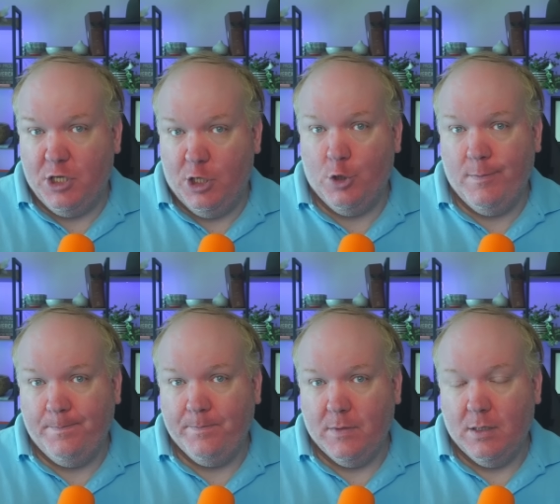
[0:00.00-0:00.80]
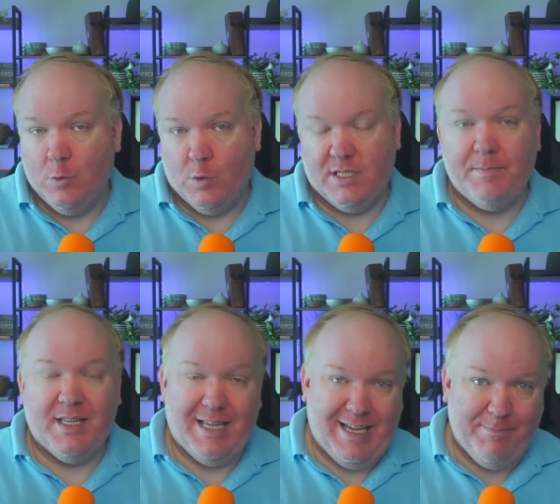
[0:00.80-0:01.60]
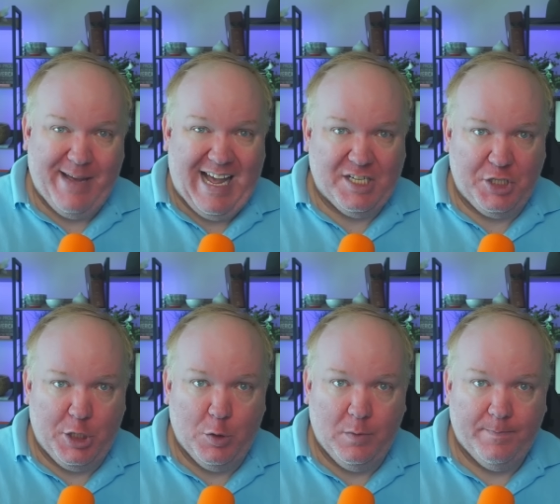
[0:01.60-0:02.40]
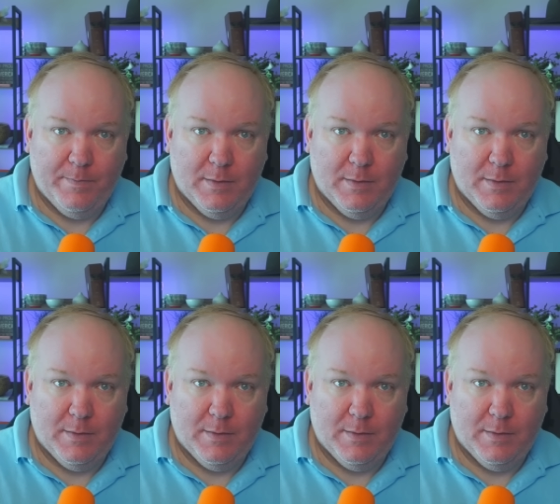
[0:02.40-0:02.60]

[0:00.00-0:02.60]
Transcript: to you or something that impacts you,